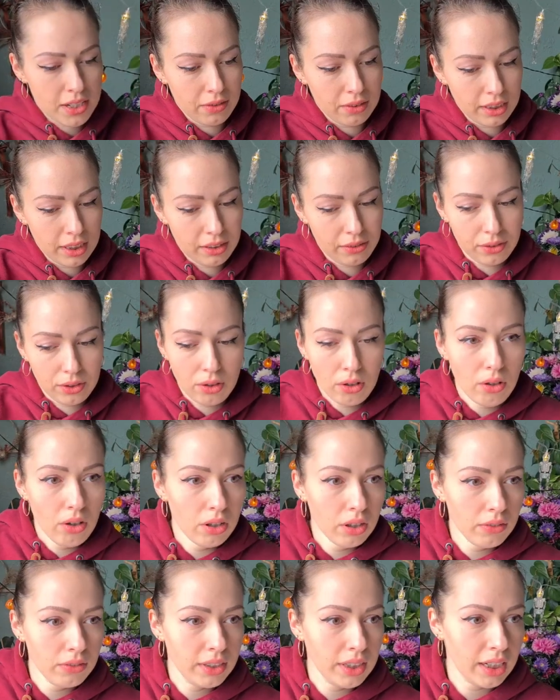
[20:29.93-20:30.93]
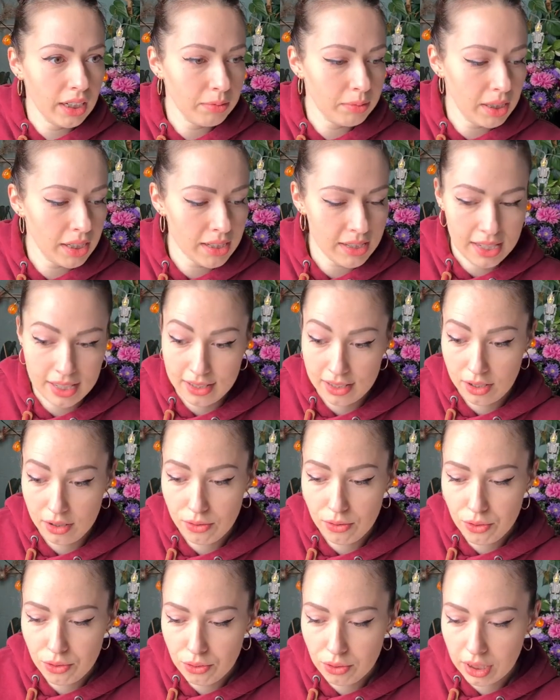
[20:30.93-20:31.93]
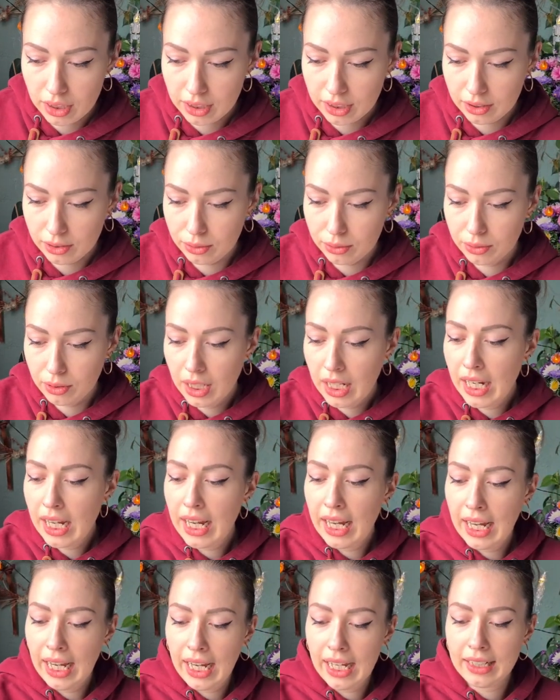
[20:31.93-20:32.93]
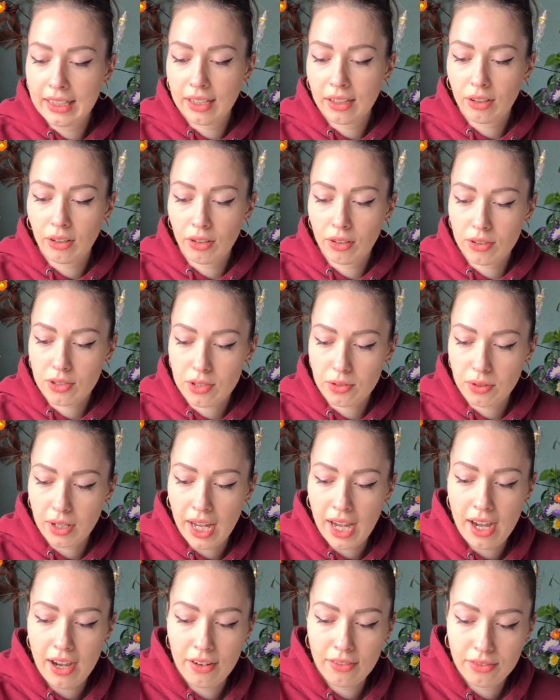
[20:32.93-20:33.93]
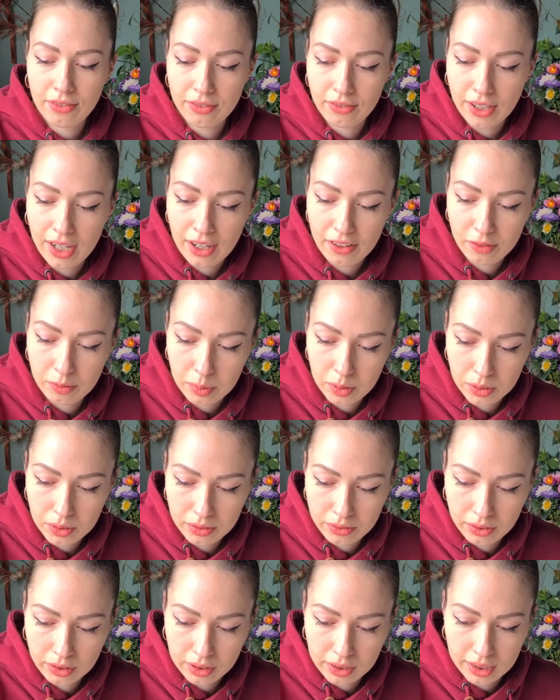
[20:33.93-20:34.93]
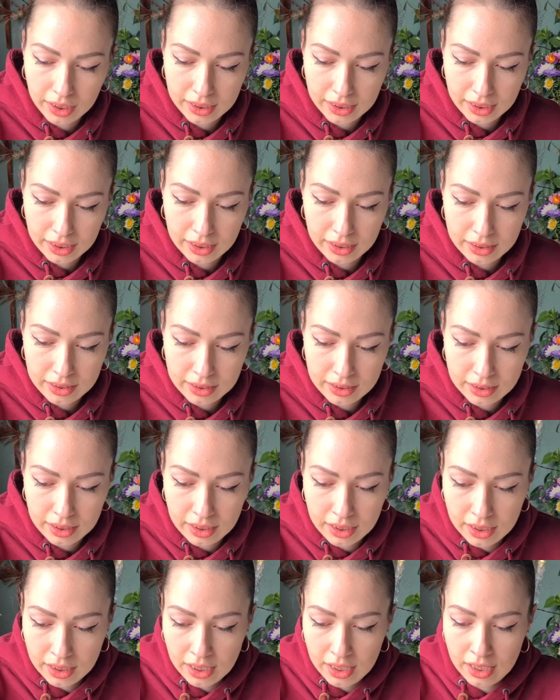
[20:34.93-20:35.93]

I will give you all of the updates as I usually do. And I also have five beautiful cuttings.